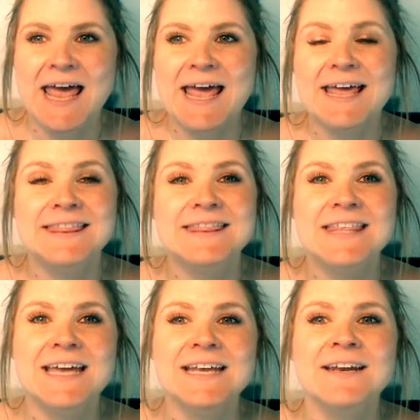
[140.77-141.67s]
And
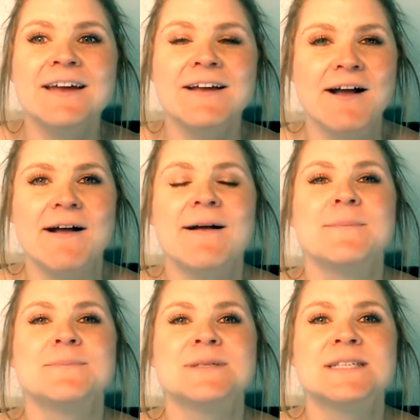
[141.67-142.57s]
then
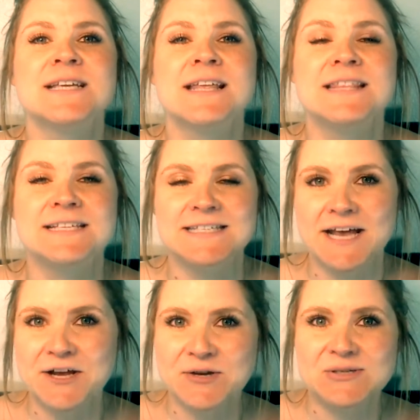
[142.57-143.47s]
comes the
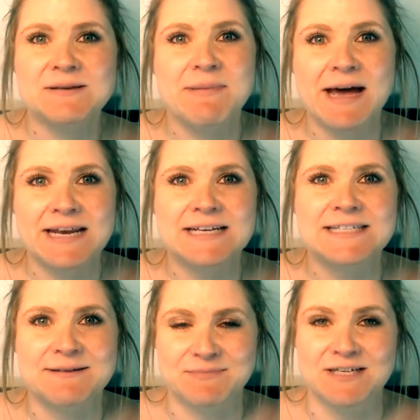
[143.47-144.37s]
psychosomatic
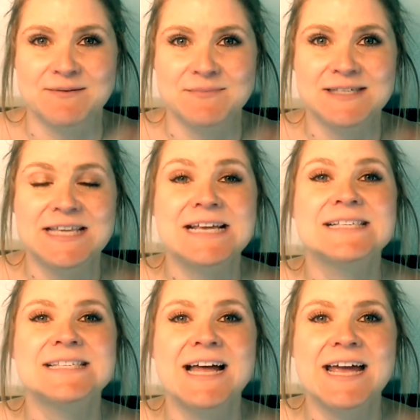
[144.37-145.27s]
symptoms,
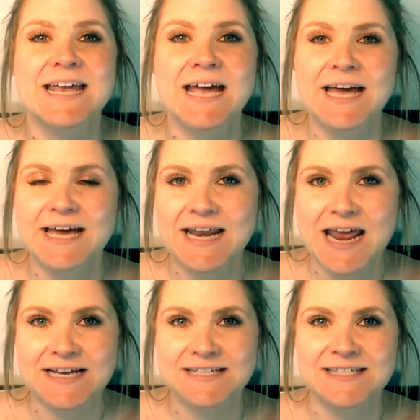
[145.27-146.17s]
things like
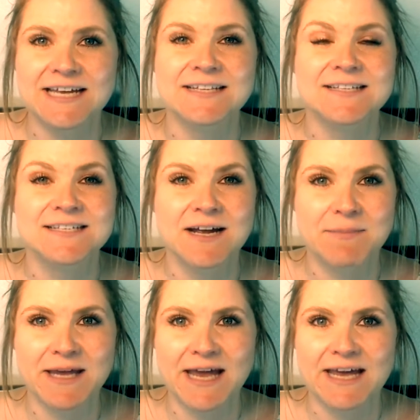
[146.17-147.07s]
headaches and
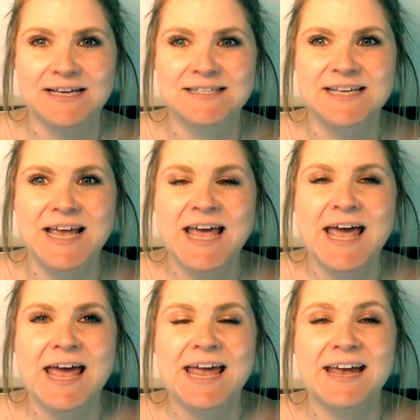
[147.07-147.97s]
stomach aches
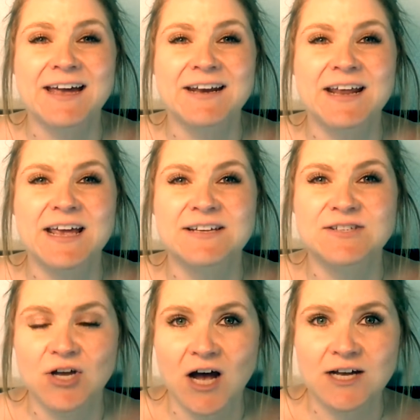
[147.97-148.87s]
and
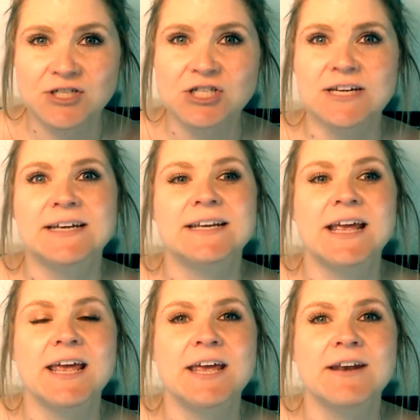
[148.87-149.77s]
exhaustion
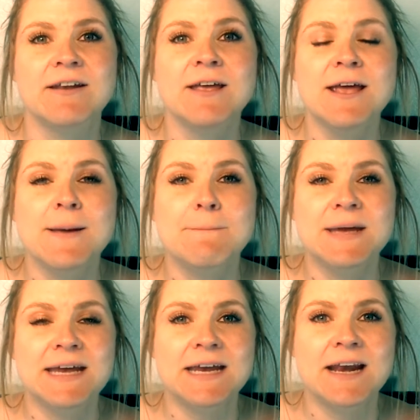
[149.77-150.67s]
and
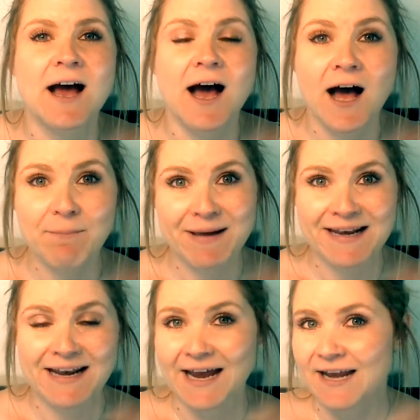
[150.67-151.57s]
being up at
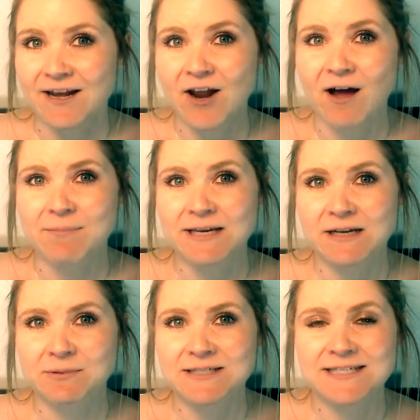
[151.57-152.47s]
night, not being
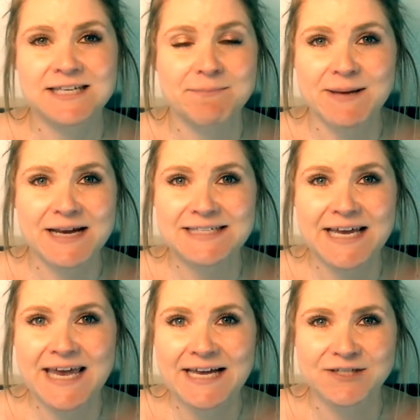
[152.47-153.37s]
able to sleep because I
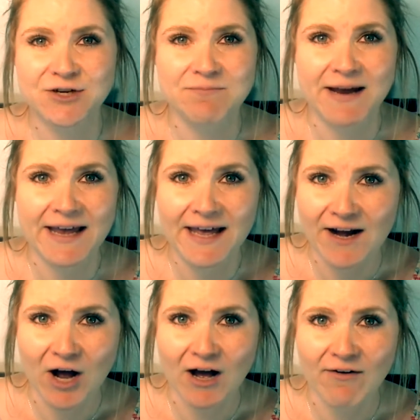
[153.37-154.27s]
can't turn my head
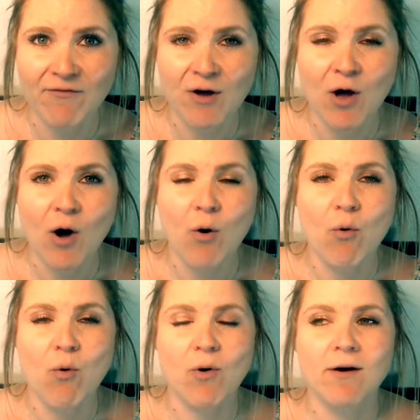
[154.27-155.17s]
off.
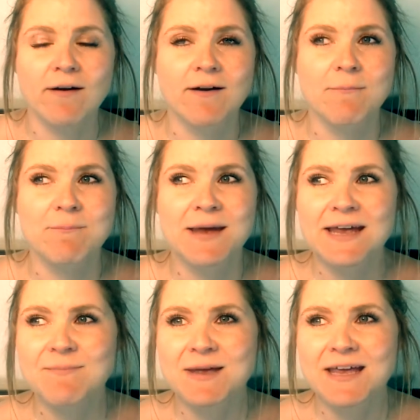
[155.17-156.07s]
Or
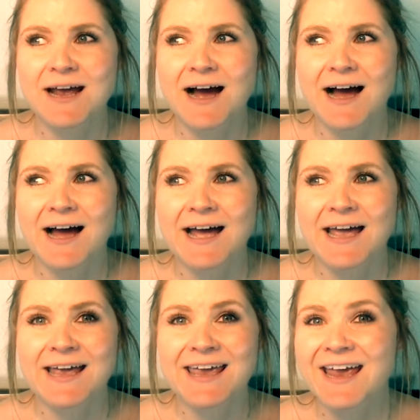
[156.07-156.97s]
maybe
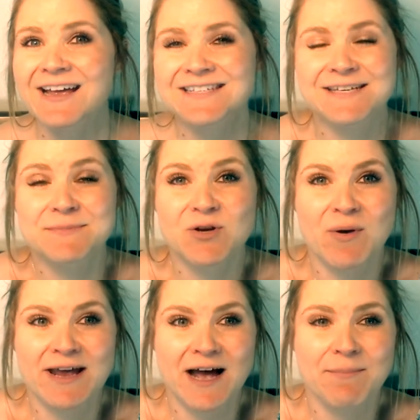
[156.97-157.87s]
I can't seem to
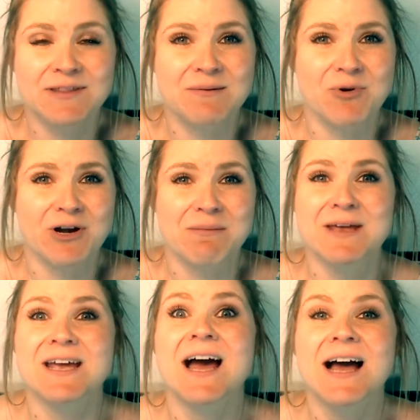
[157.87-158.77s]
wake up in the morning
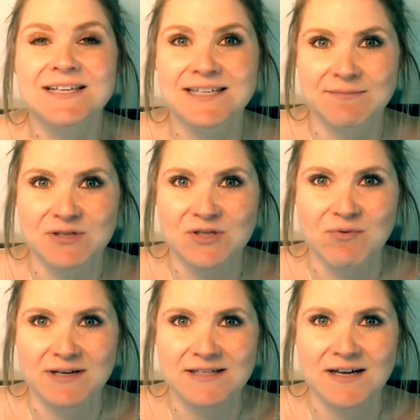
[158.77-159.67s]
because I'm
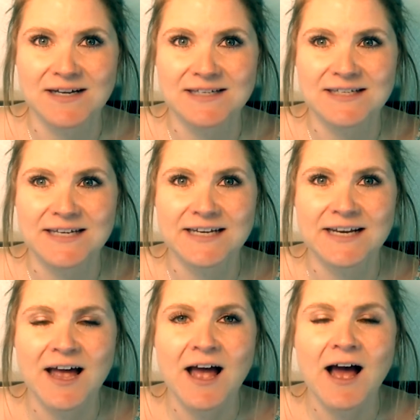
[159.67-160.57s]
so exhausted.
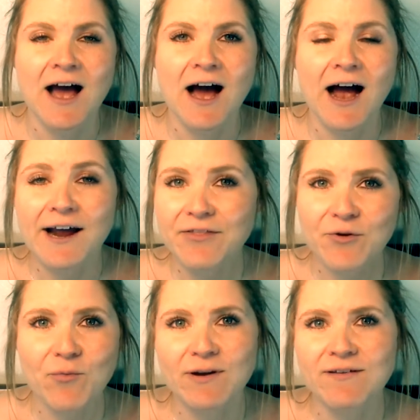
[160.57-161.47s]
Either
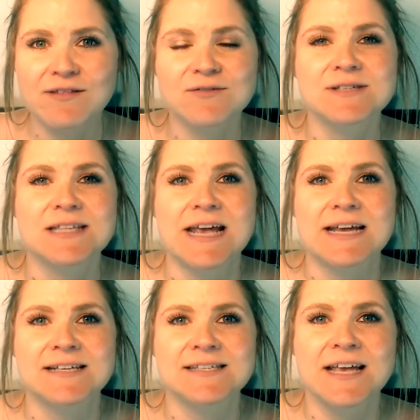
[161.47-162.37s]
one of those
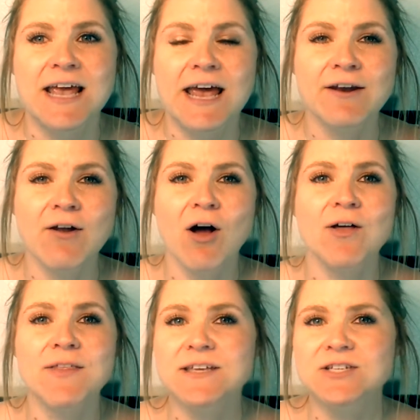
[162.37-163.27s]
things. And
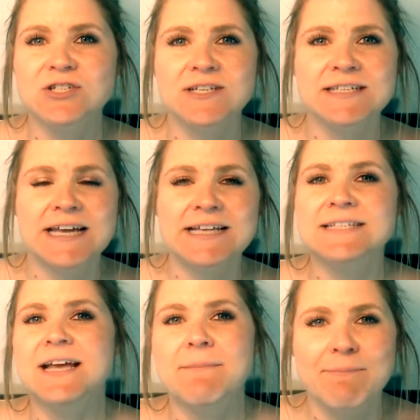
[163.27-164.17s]
all of this just
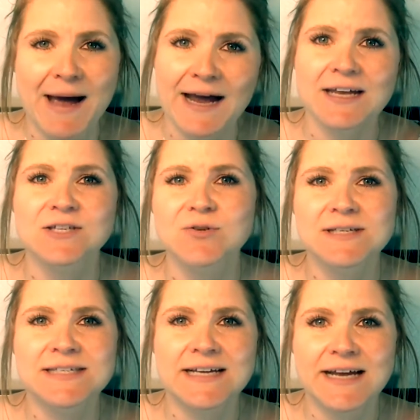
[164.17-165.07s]
ends up back into a
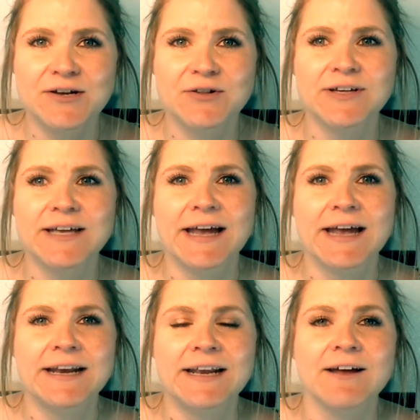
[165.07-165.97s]
cycle
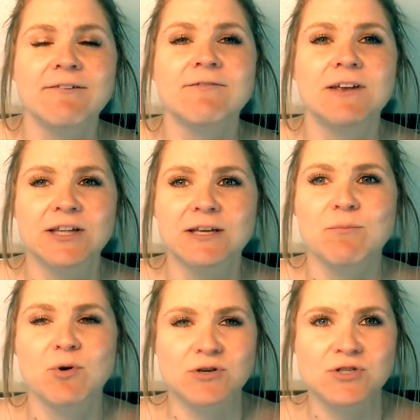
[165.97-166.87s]
again of feeling
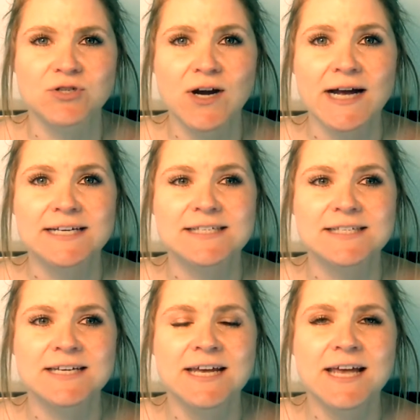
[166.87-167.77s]
more stressed.